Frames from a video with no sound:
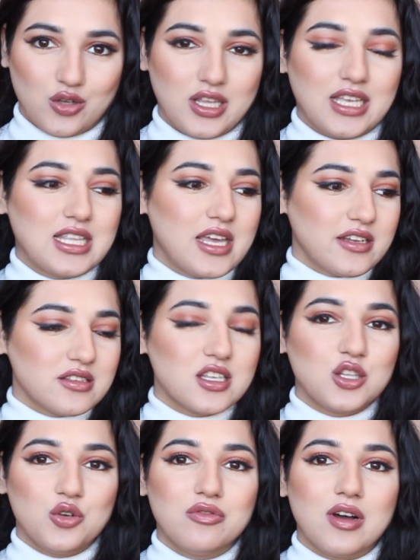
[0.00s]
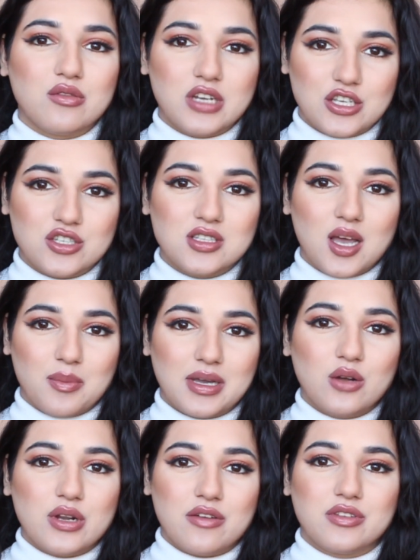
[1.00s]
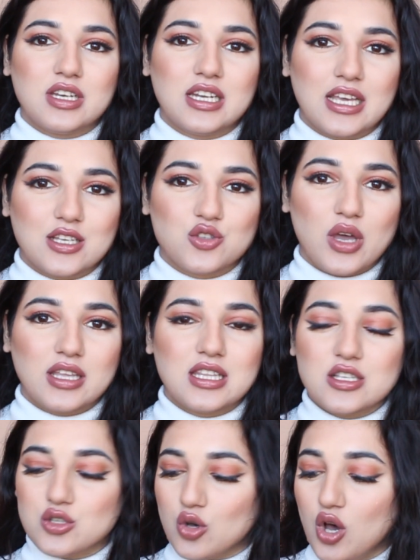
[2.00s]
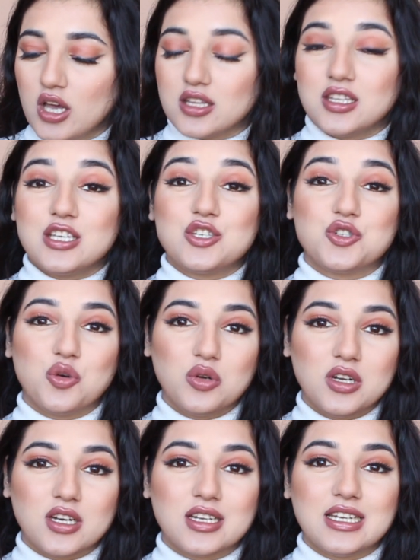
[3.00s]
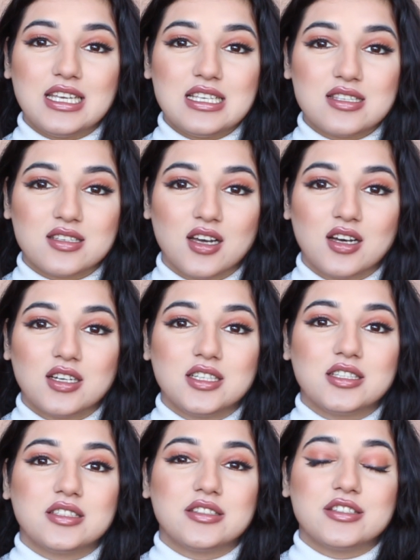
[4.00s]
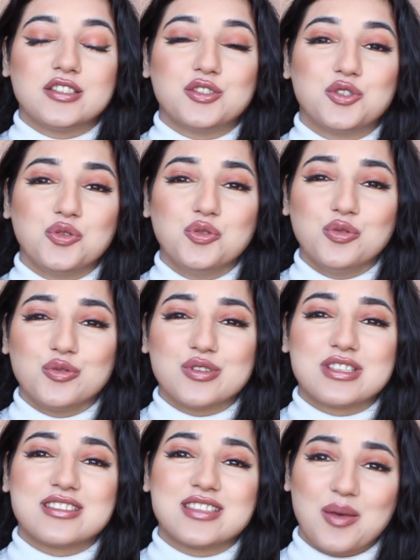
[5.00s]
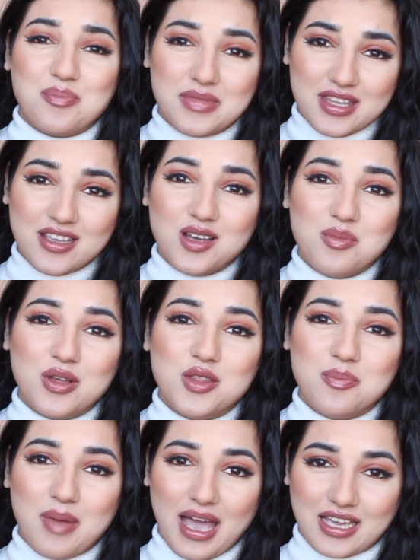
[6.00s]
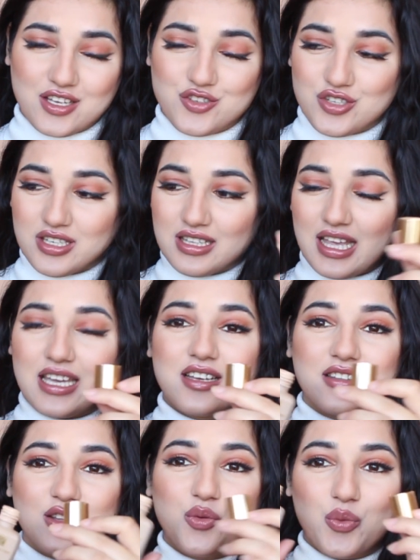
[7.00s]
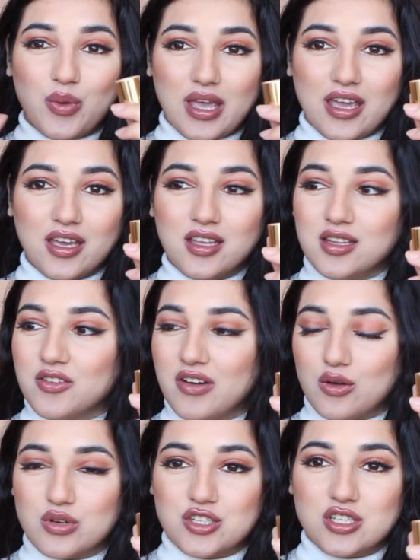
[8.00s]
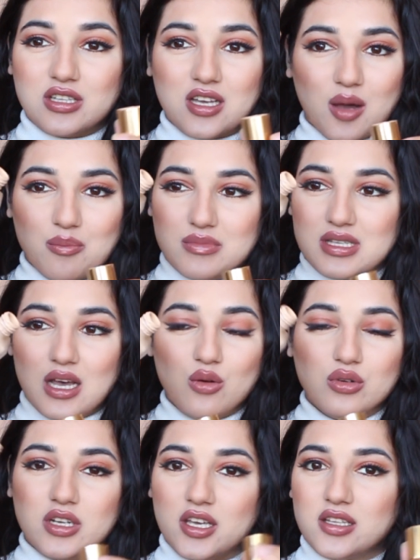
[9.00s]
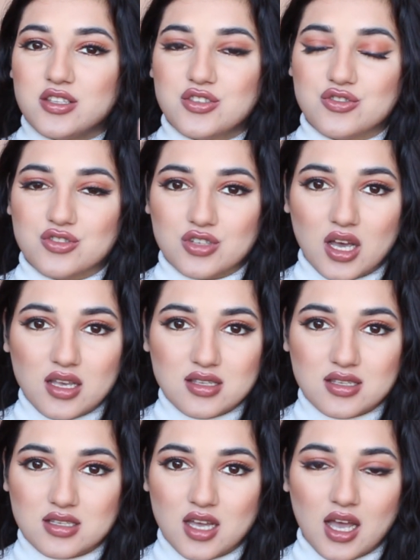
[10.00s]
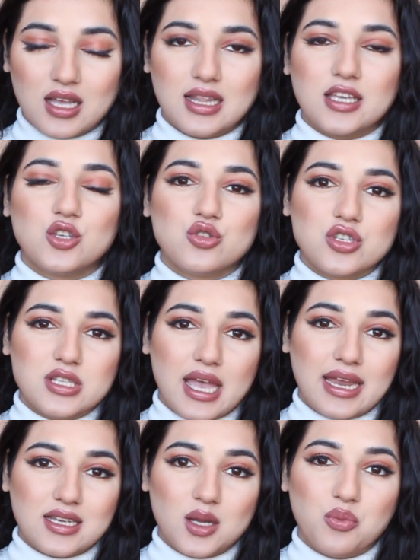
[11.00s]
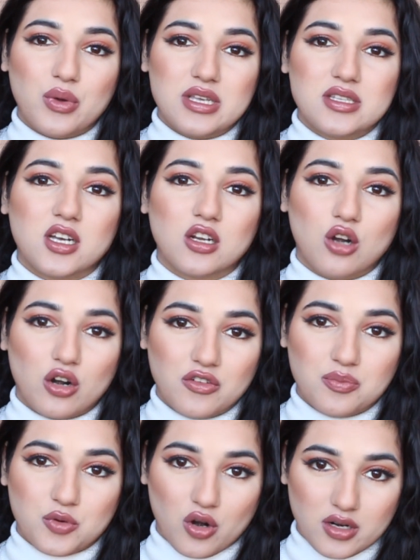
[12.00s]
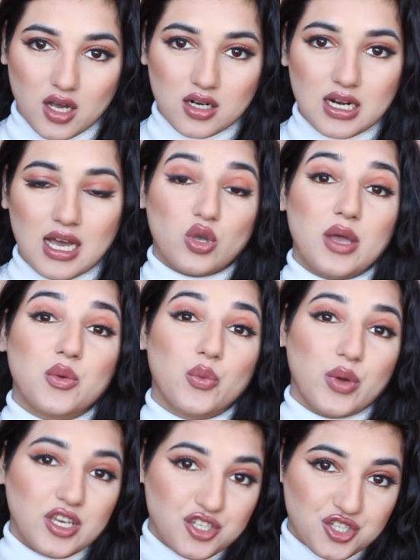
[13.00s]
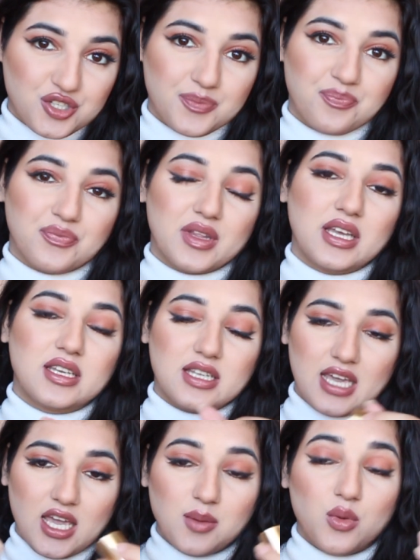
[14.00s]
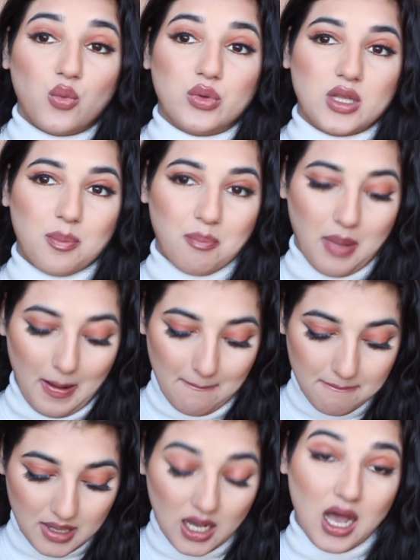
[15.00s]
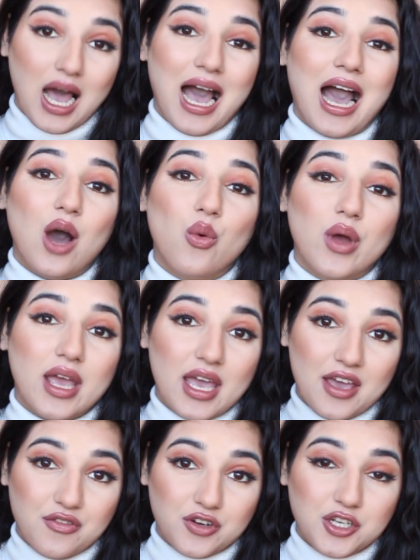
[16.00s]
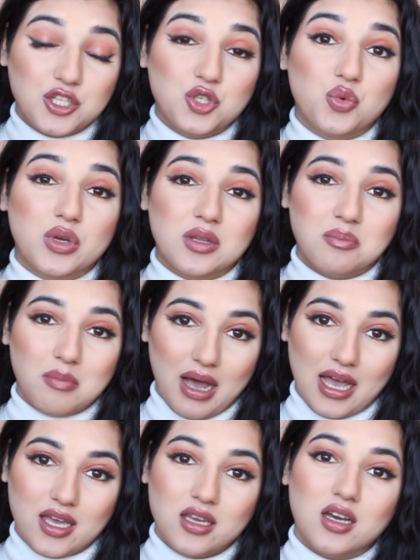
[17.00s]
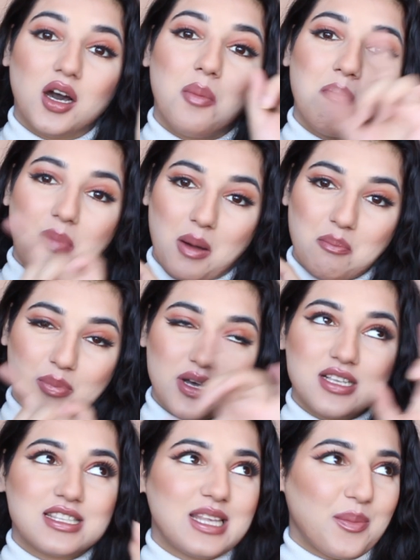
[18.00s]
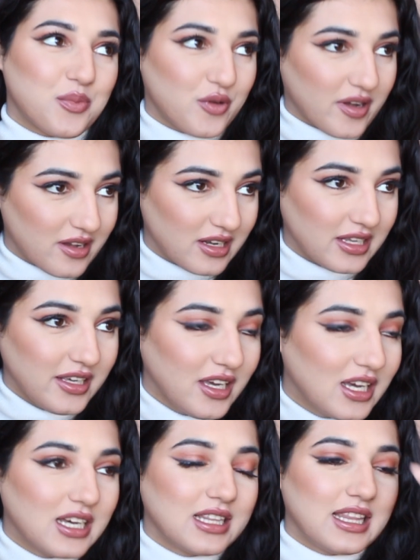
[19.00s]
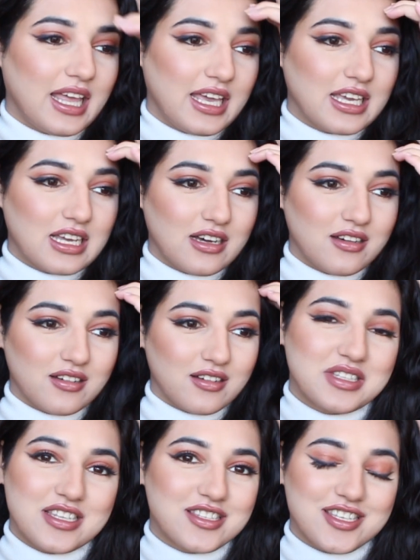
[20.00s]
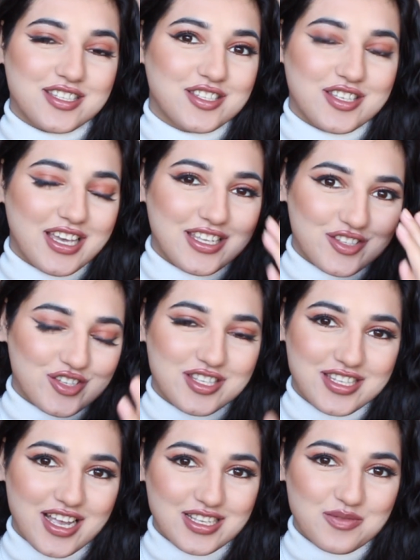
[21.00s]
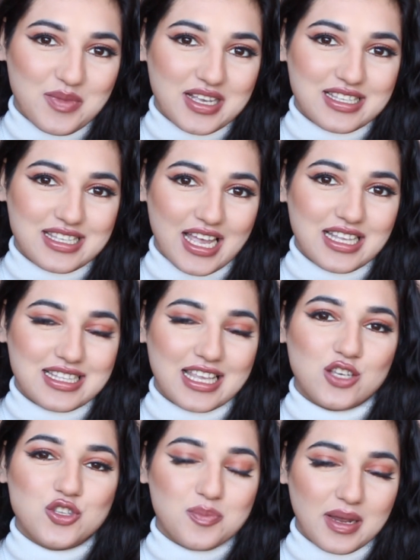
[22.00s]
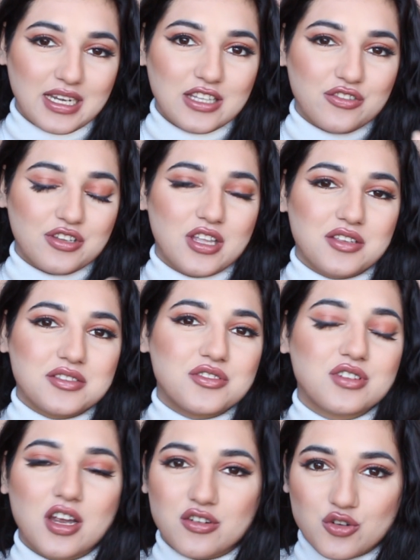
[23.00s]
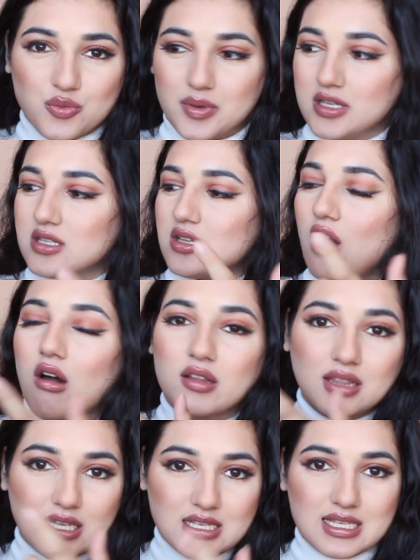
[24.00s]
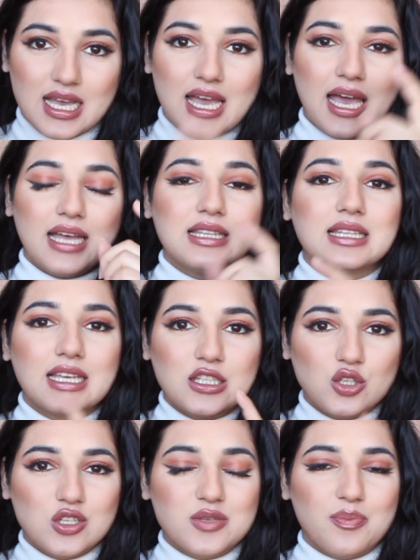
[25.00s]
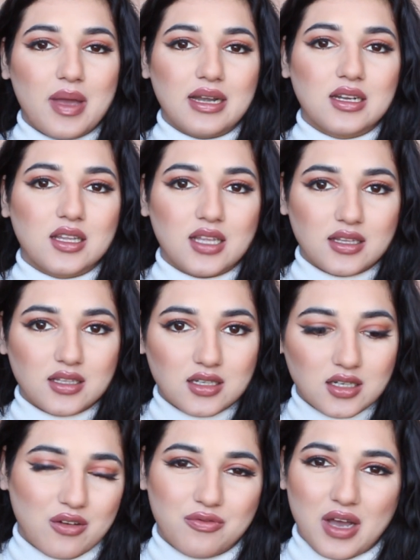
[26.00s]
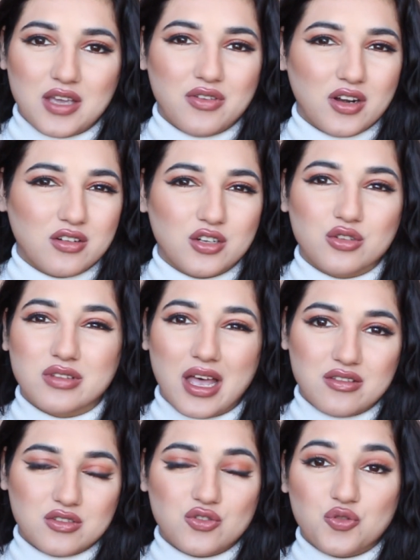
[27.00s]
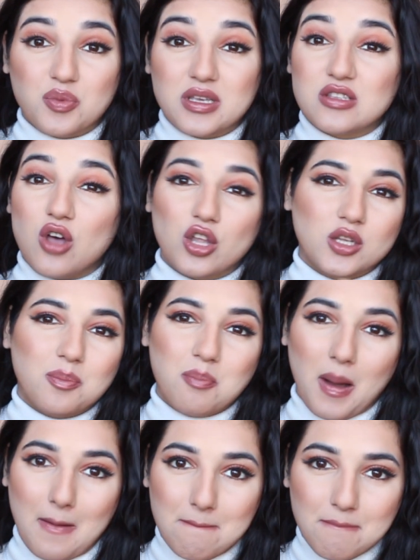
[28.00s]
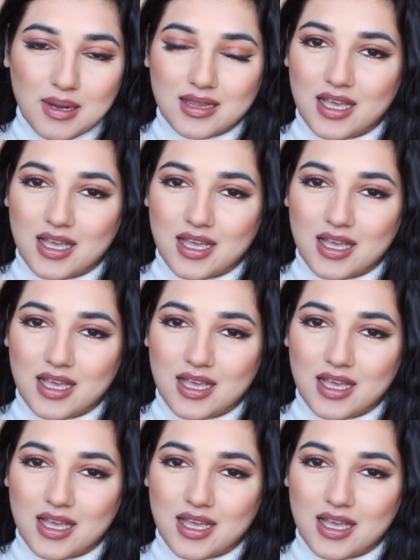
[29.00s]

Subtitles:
Like there is a new foundation coming out every day, so I think so they should at least do something about the packaging. Like the way the foundation comes out, it's just like you just end up wasting a lot of product. So I wish it came with a pump. However, you can buy a pump separately. Like it just doesn't make sense. Like you're spending 3,300 rupees on this, and then you'll spend another 500 to 1,000 rupees on a pump.